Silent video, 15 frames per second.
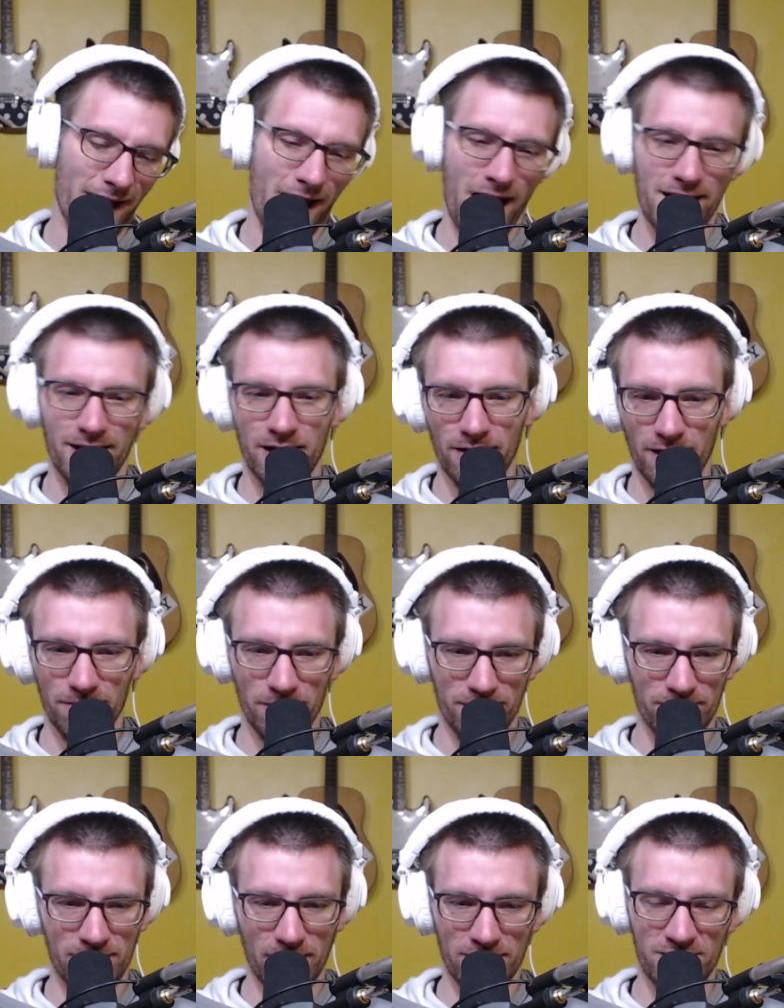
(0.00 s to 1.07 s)
I
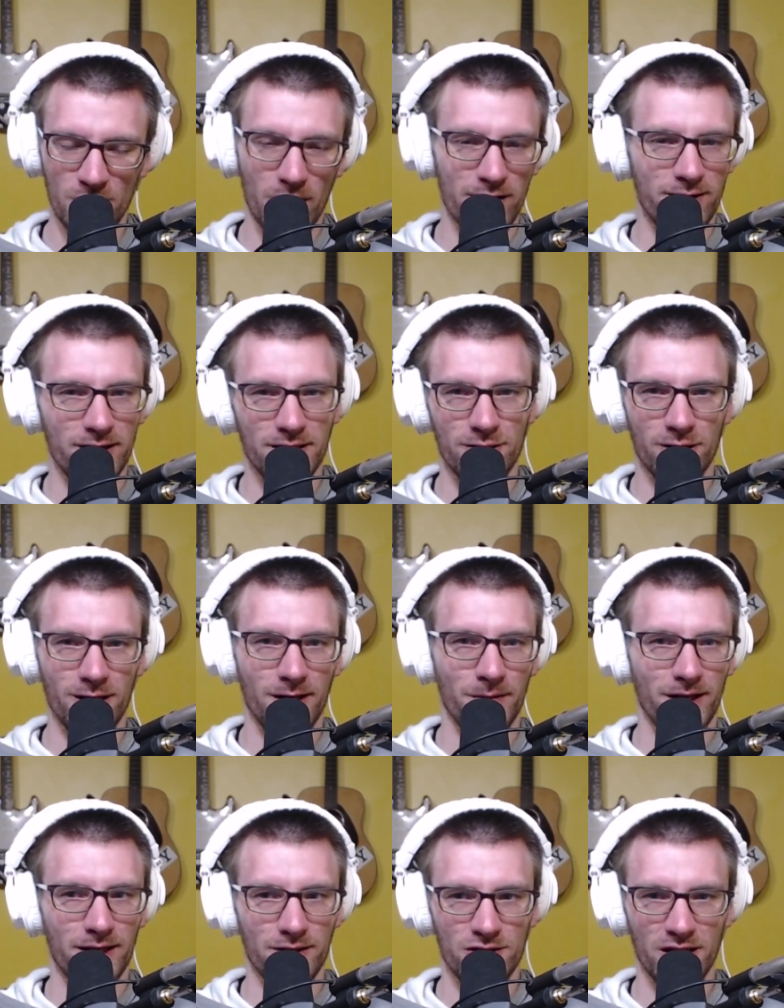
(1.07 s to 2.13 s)
think they're
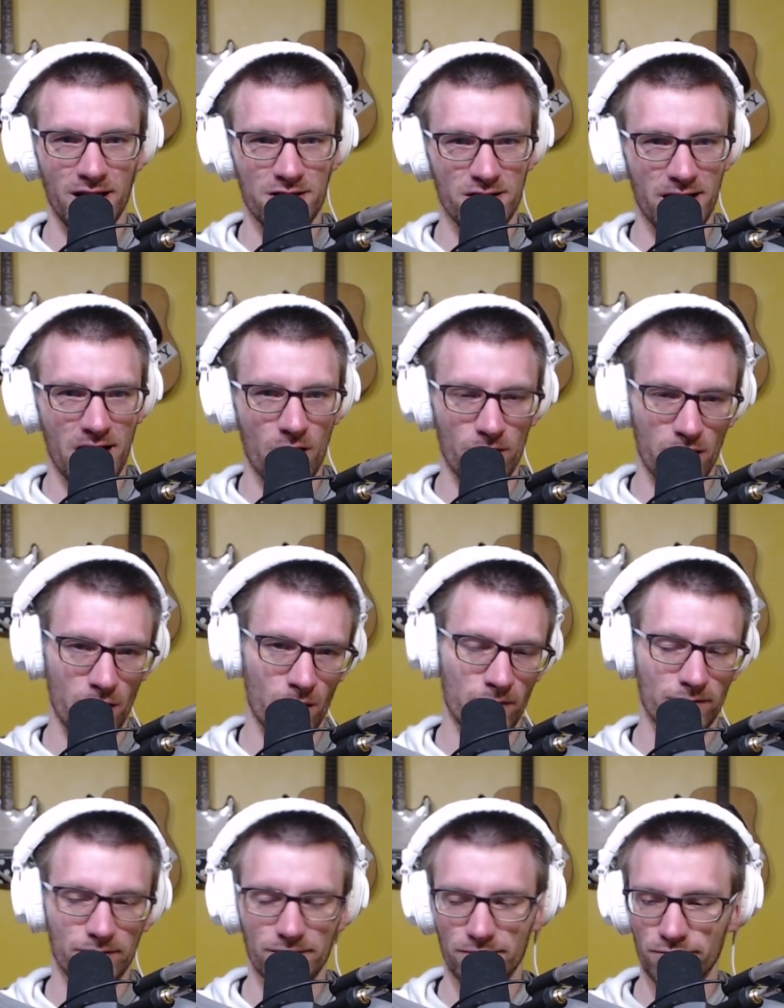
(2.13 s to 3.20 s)
gonna make a change now?
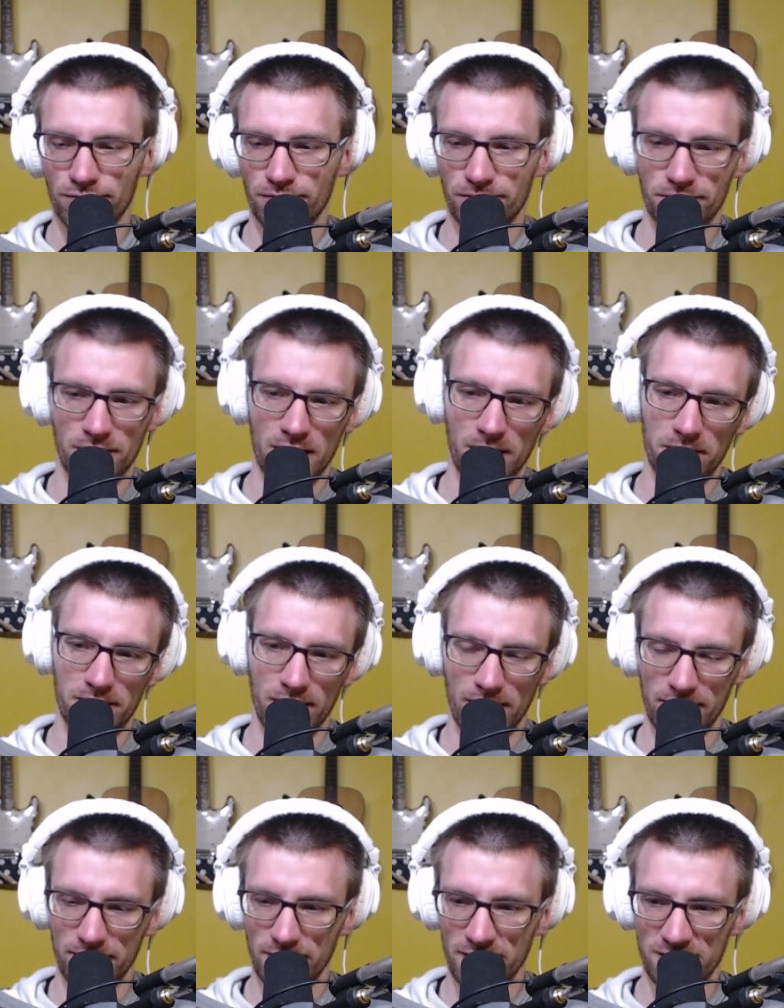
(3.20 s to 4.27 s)
No, probably
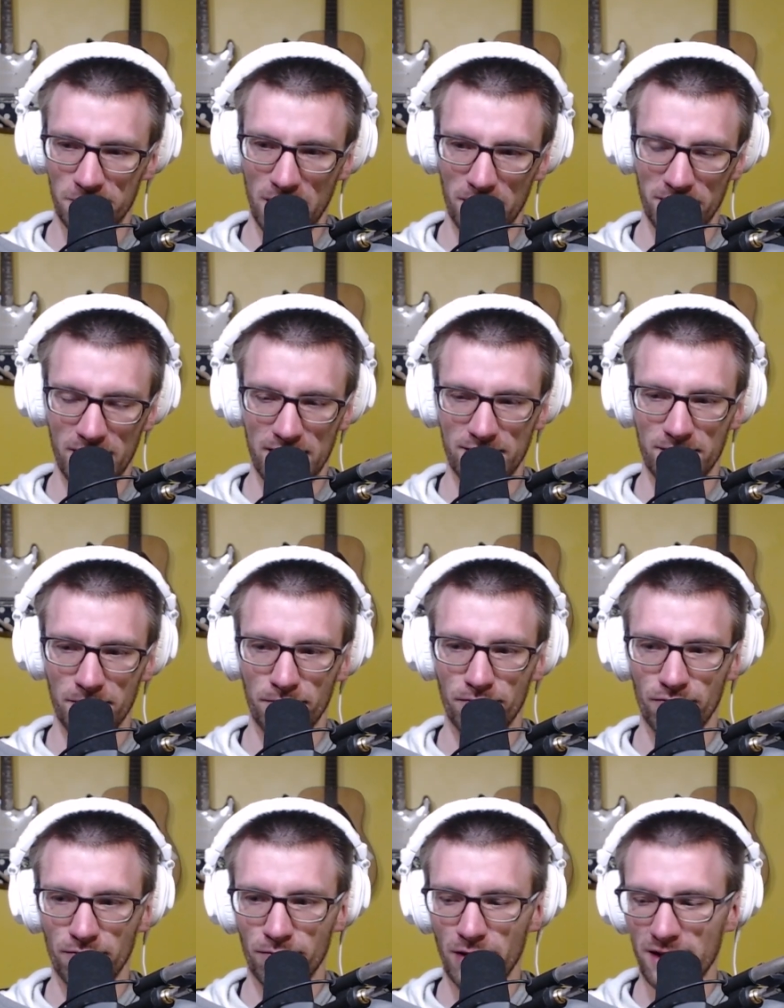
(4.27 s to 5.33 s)
not. It's probably not the
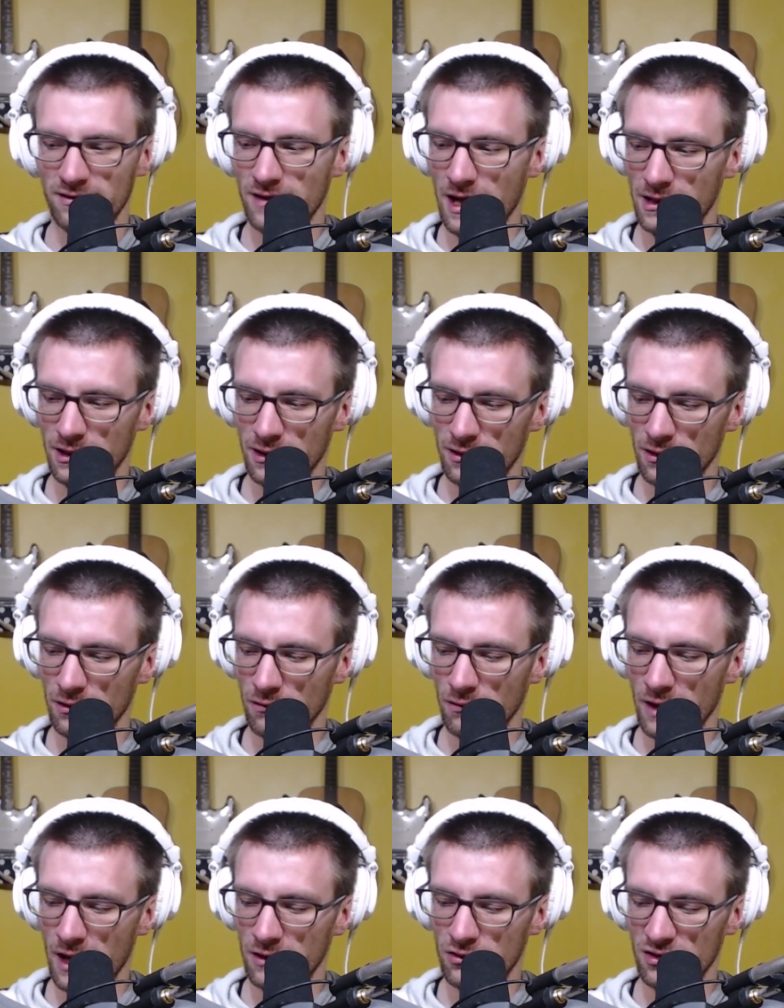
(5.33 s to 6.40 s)
best idea to
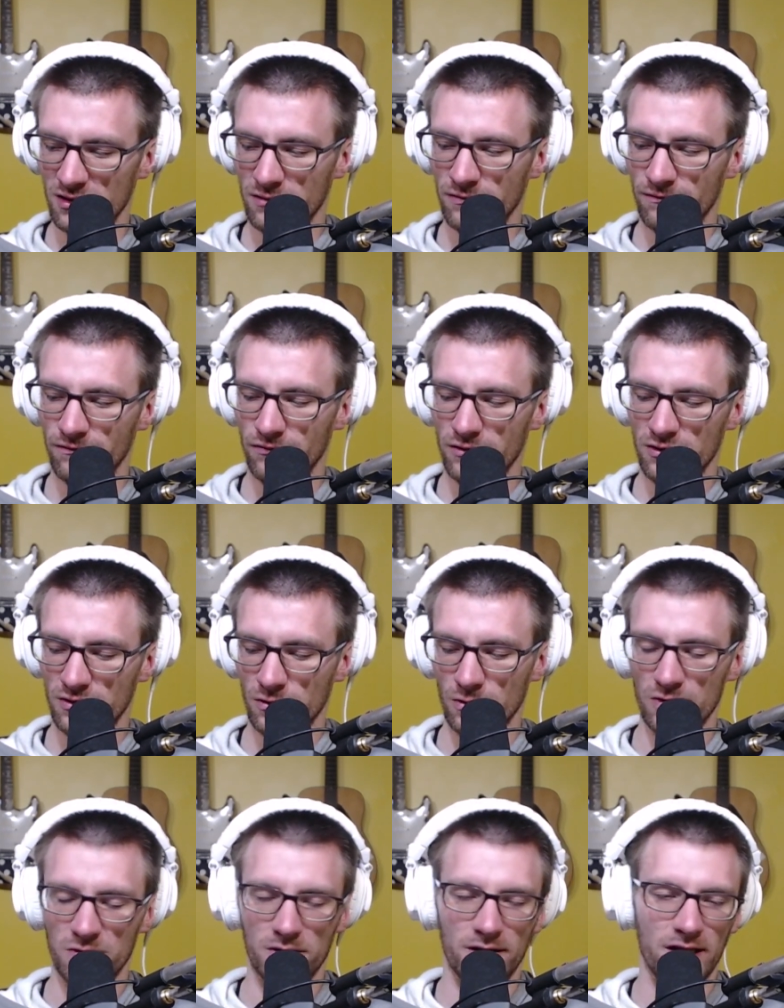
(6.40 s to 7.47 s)
do that. It just
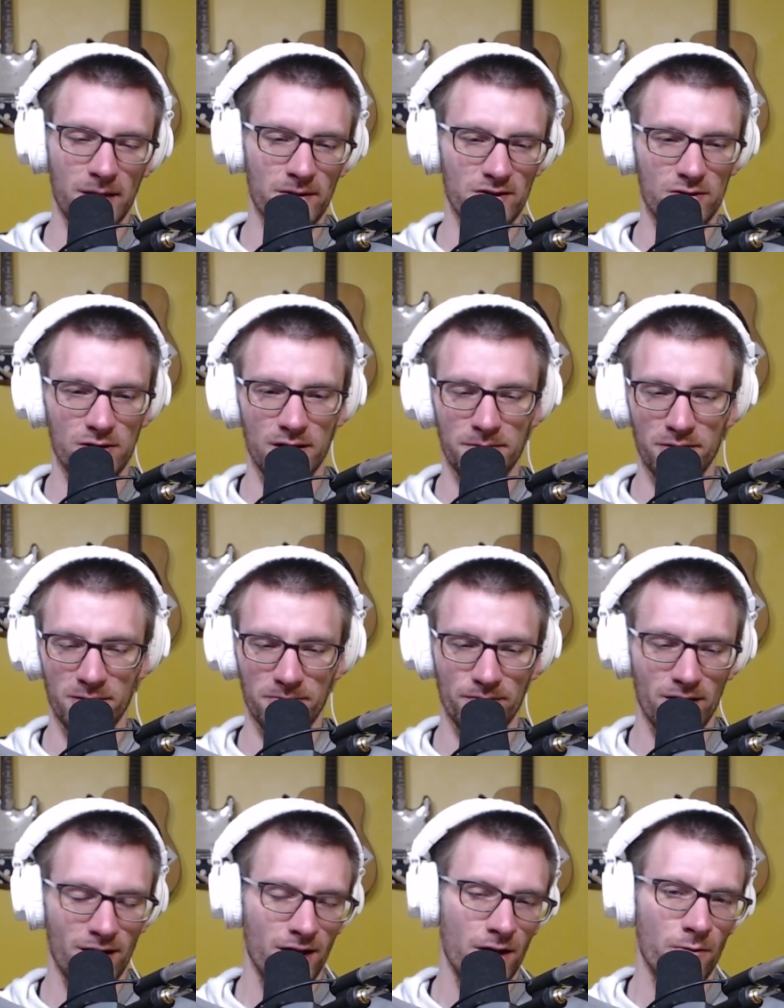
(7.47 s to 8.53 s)
screws with the chemistry. But
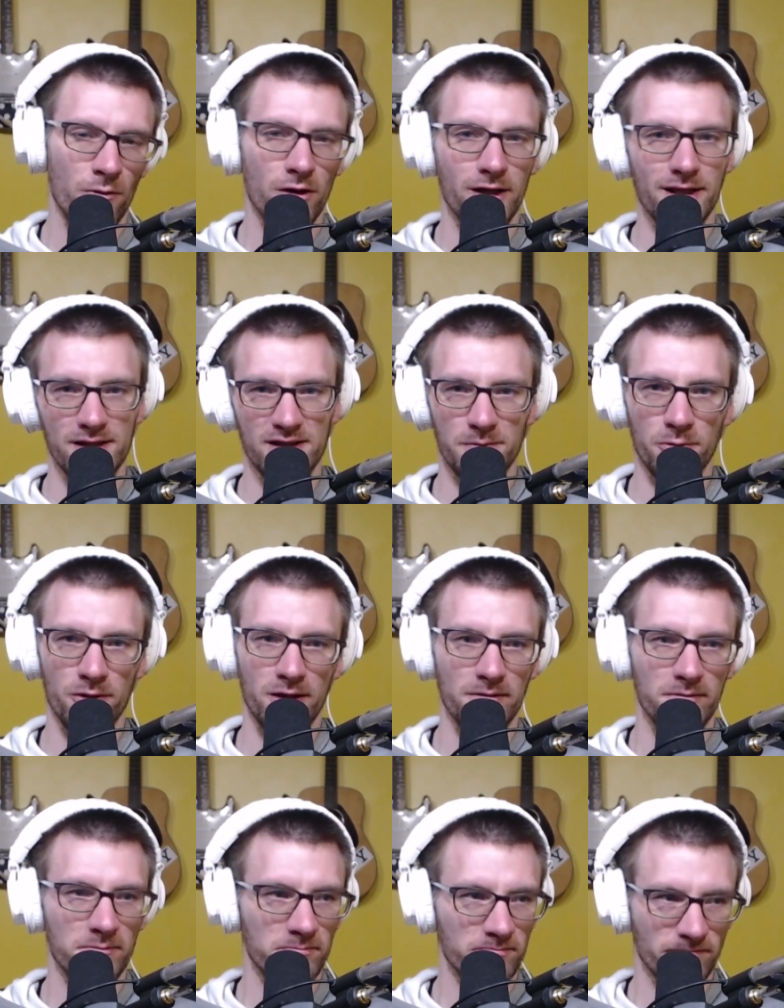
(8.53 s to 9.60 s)
really, at this
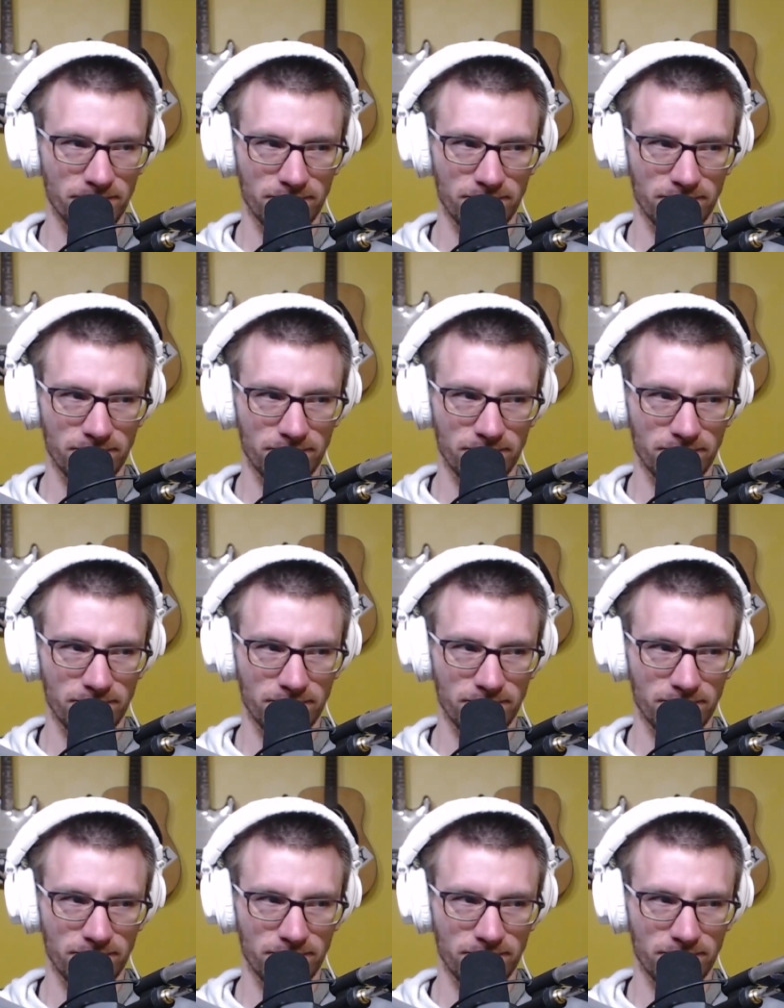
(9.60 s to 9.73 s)
point,